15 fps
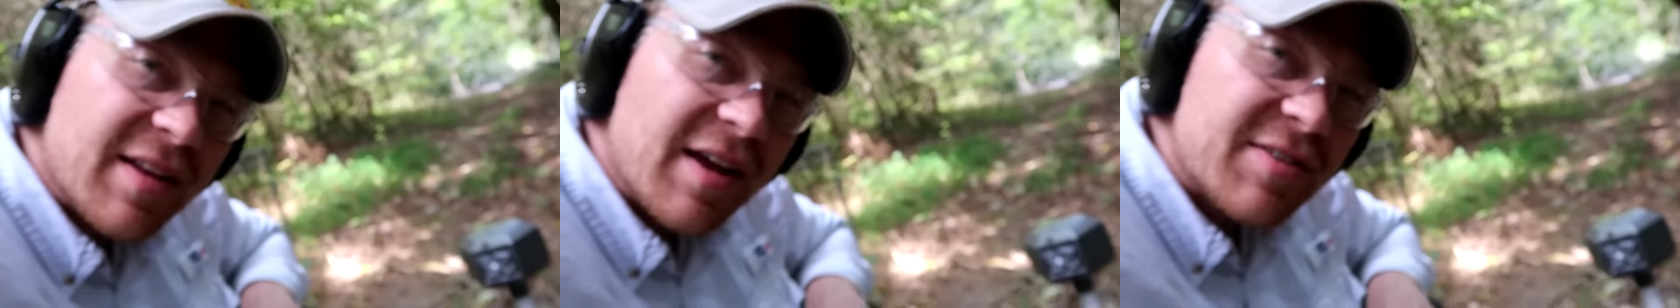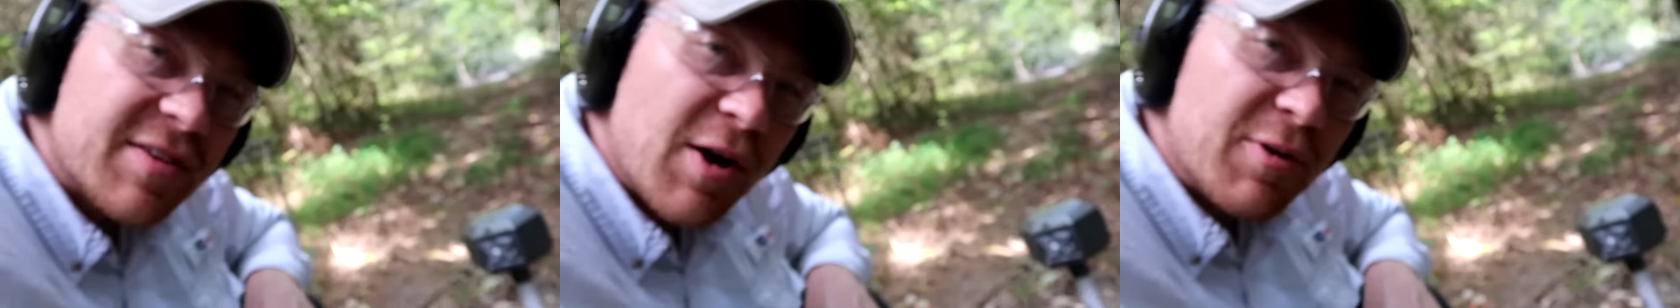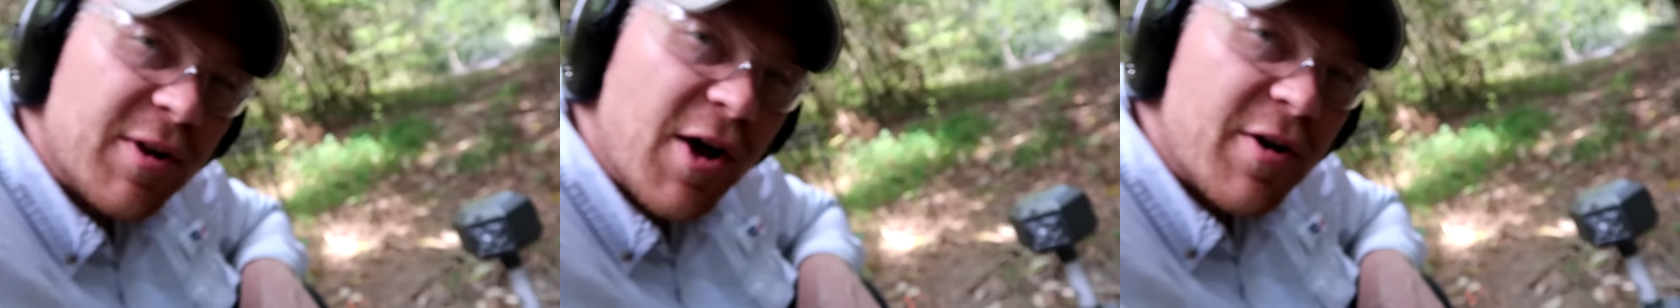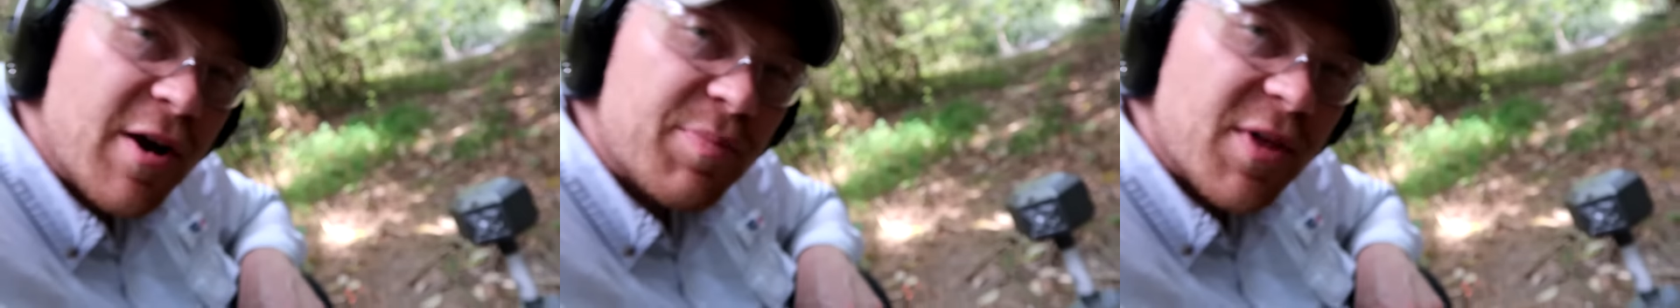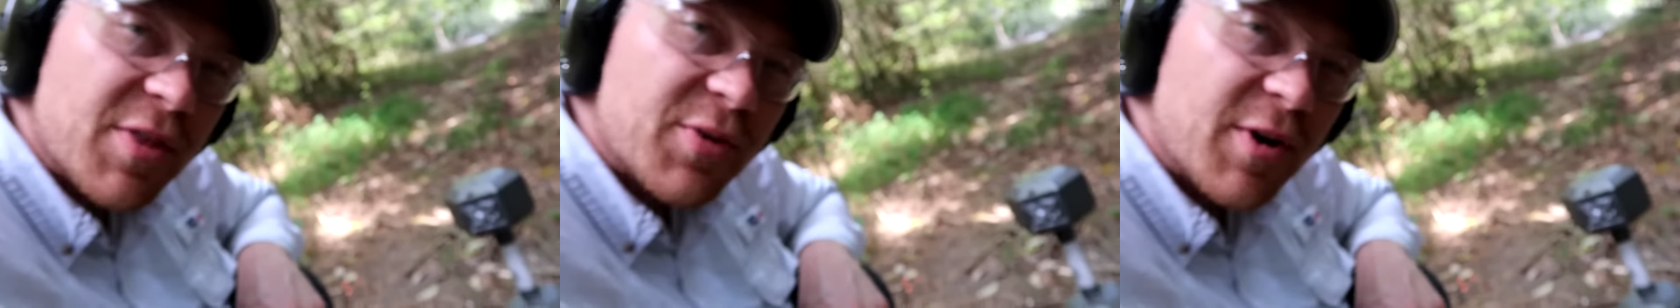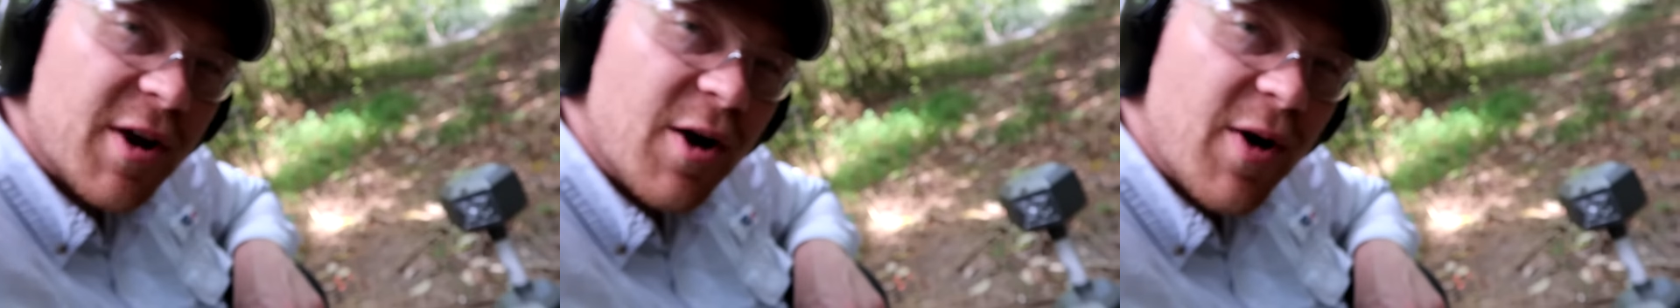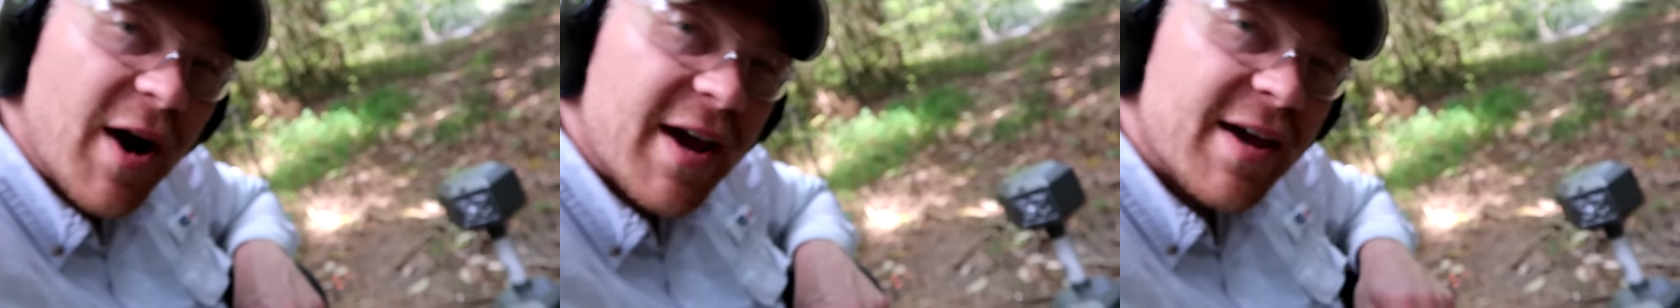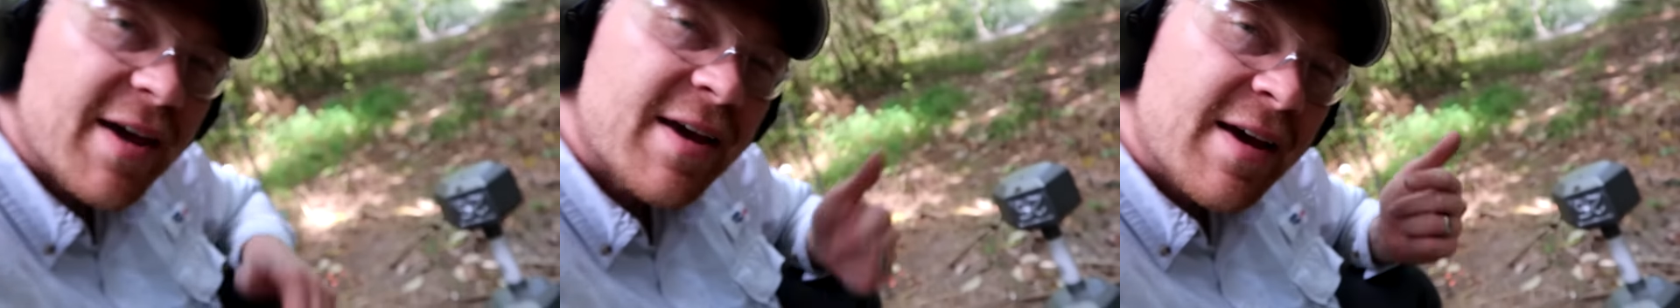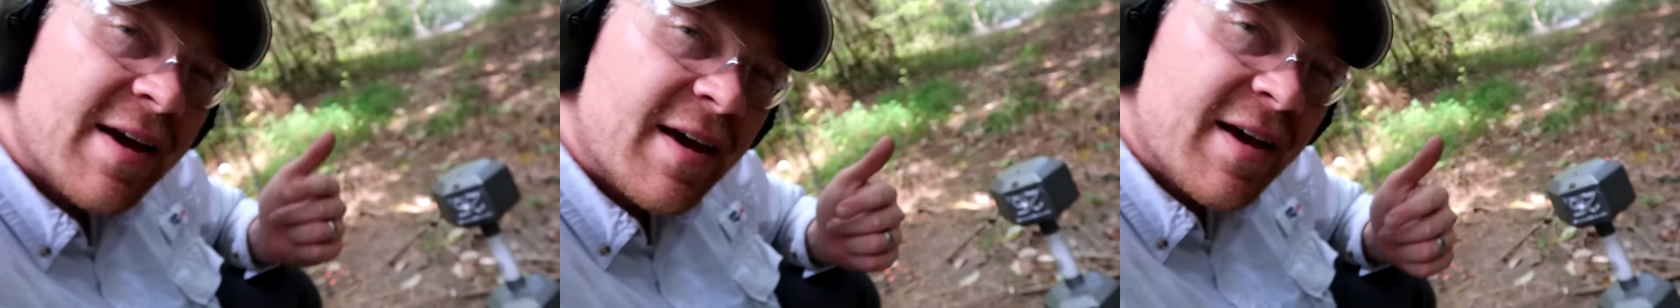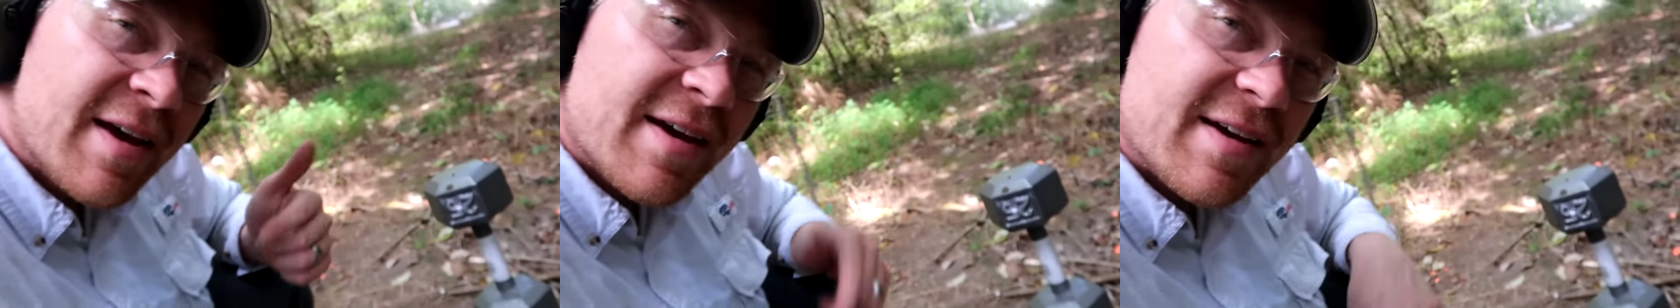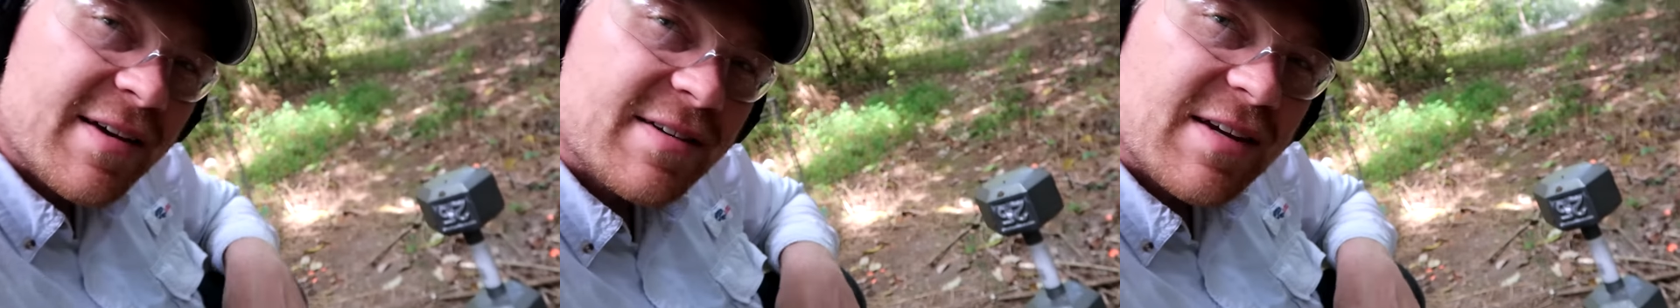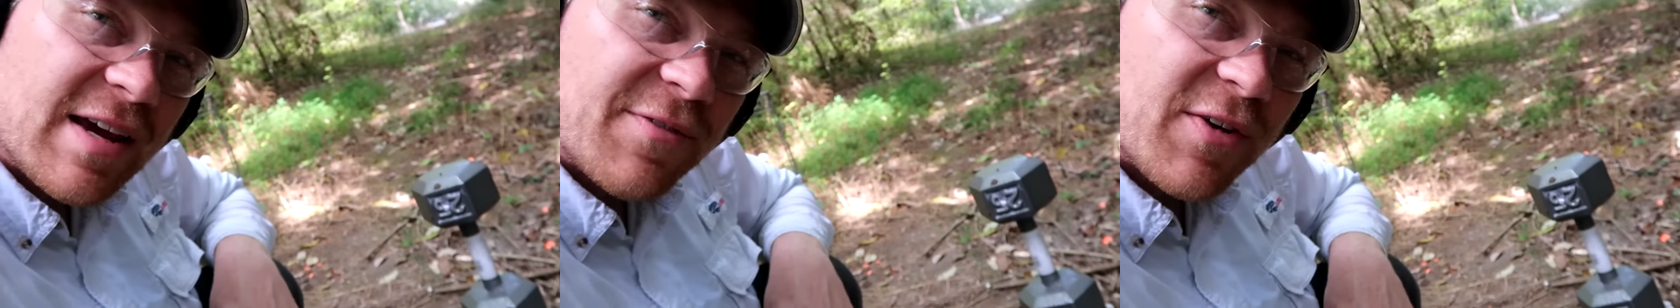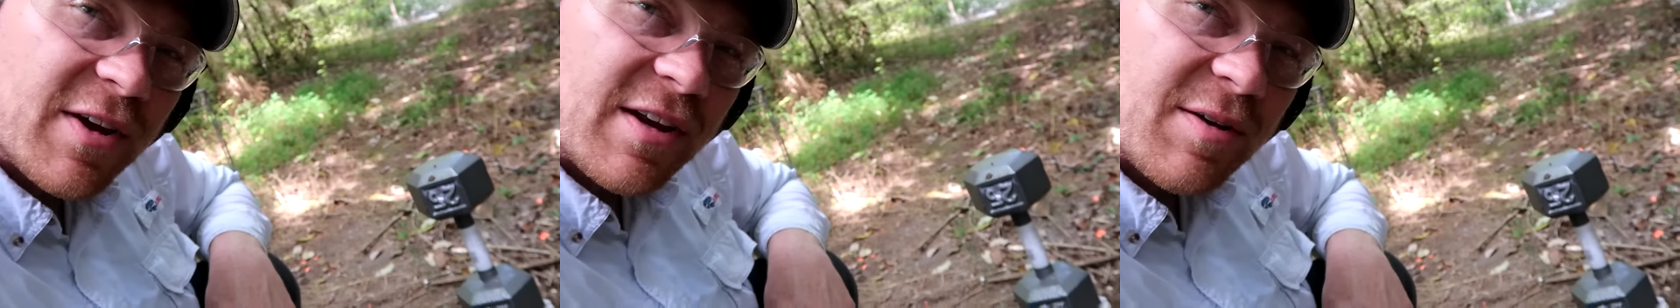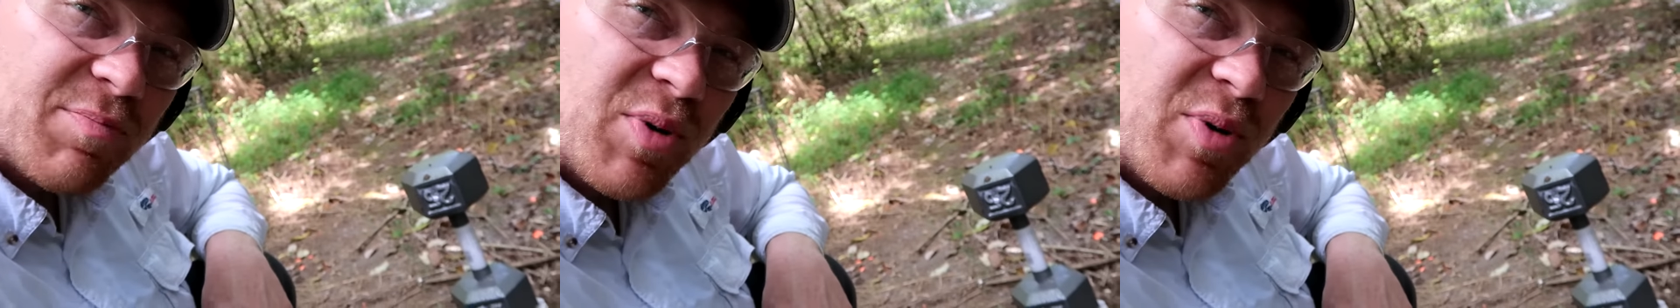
Let's go load up the 308, see if it